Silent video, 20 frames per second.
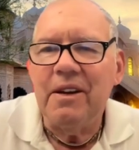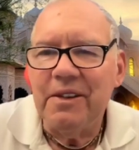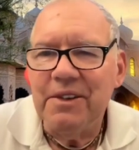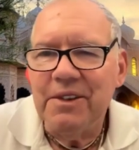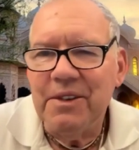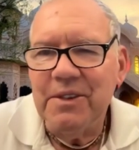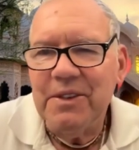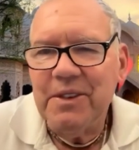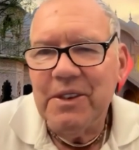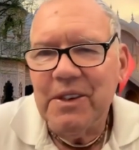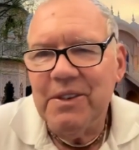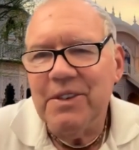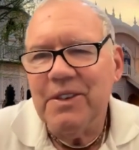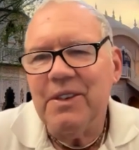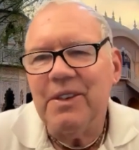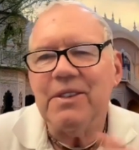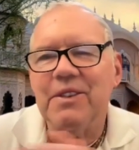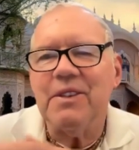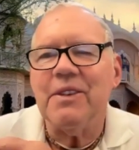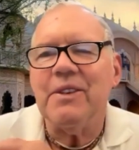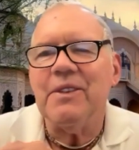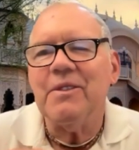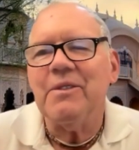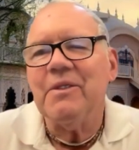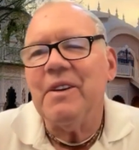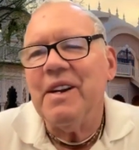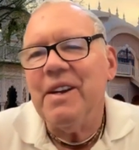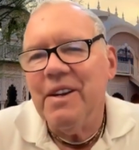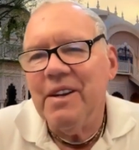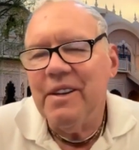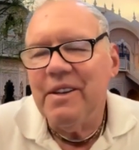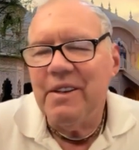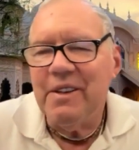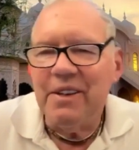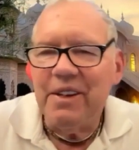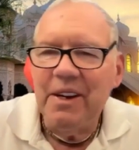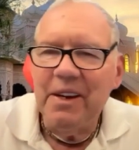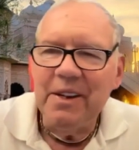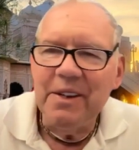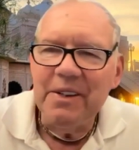just consisted in reading and
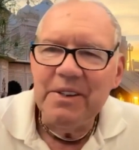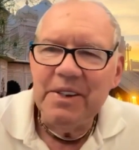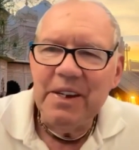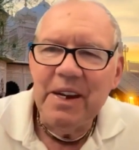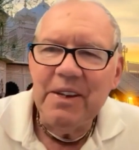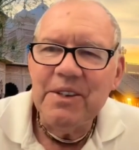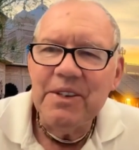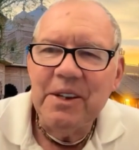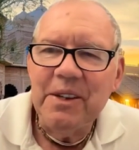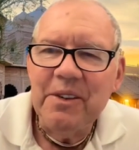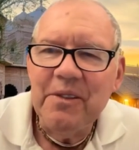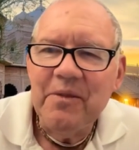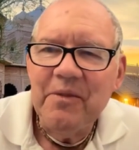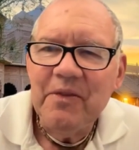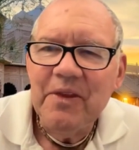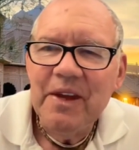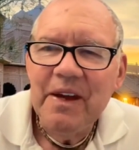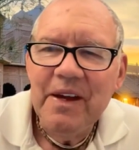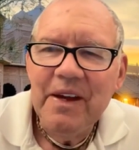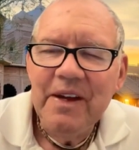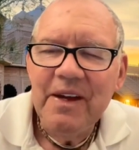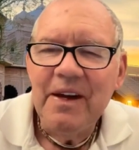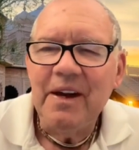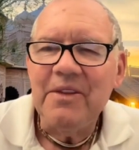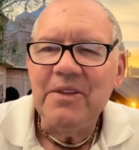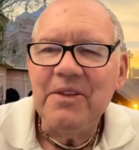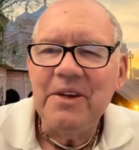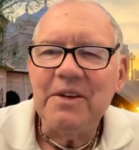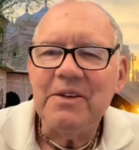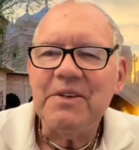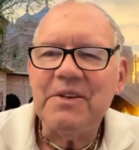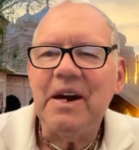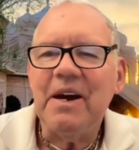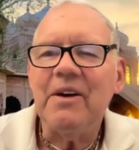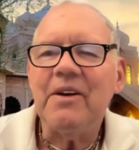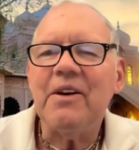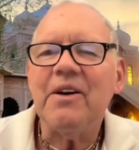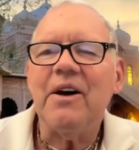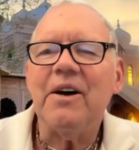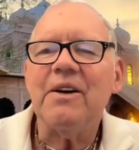getting tested on the
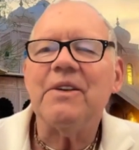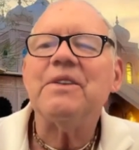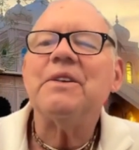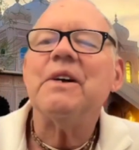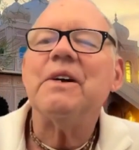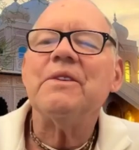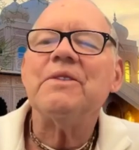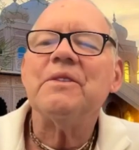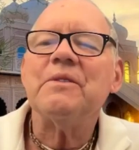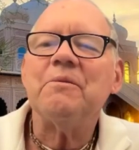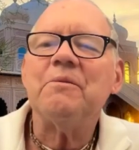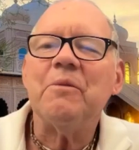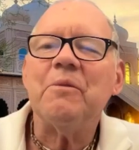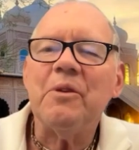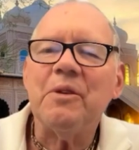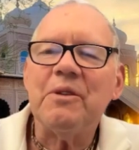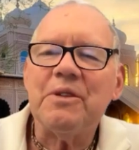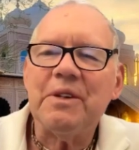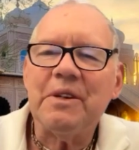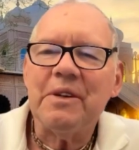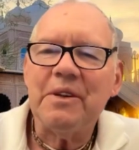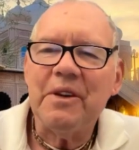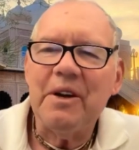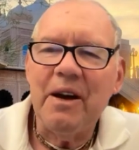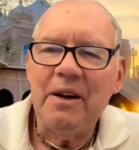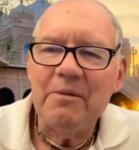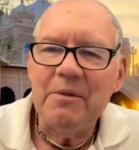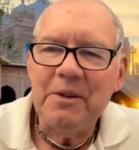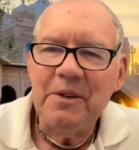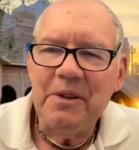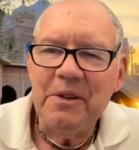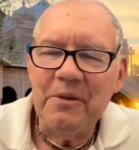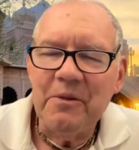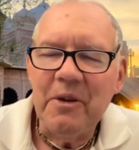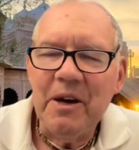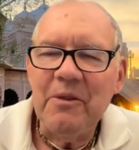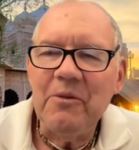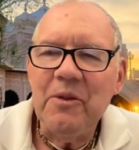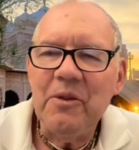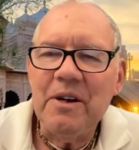entire contents of Morrison and Commager. And
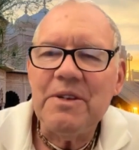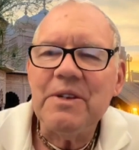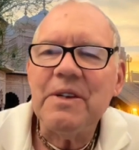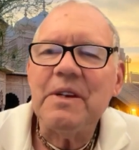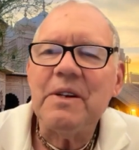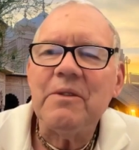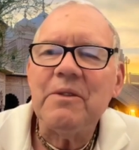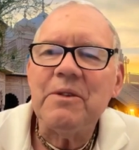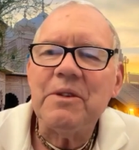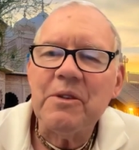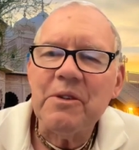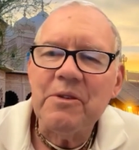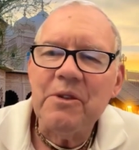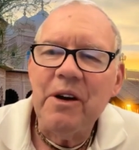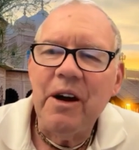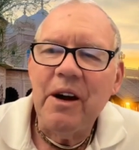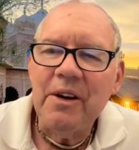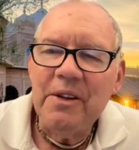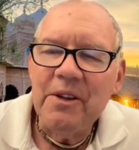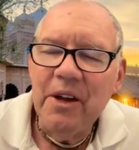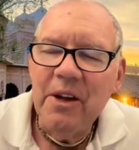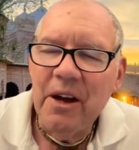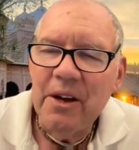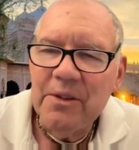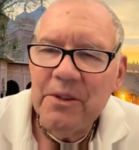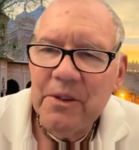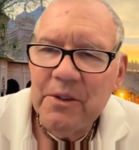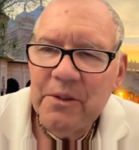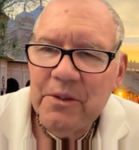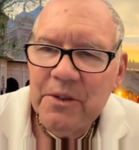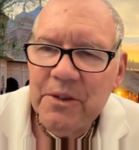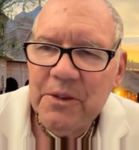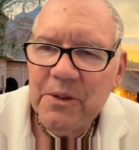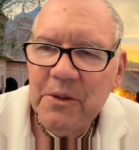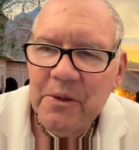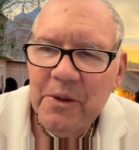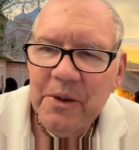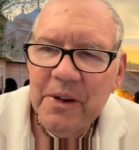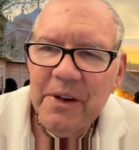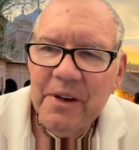what was it? It was a chronological
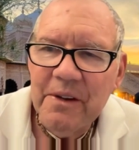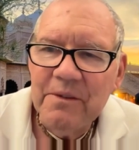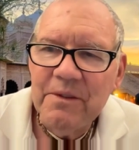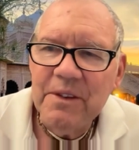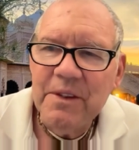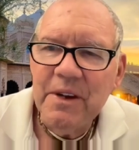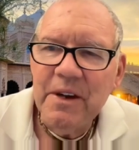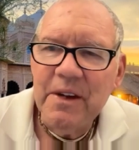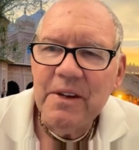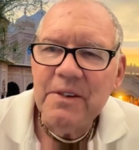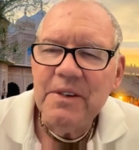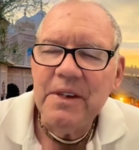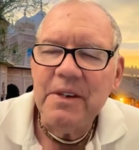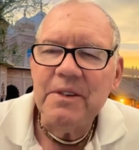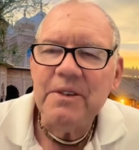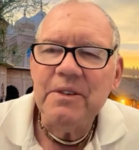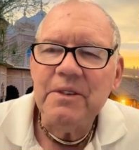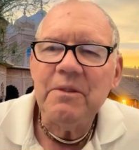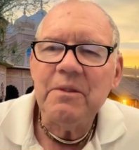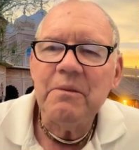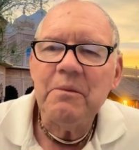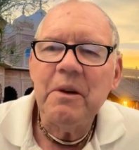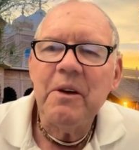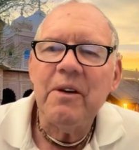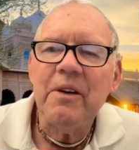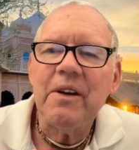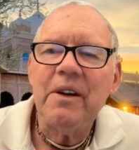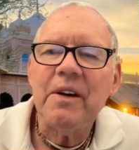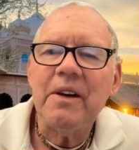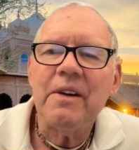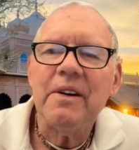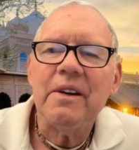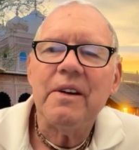story of the United States of America.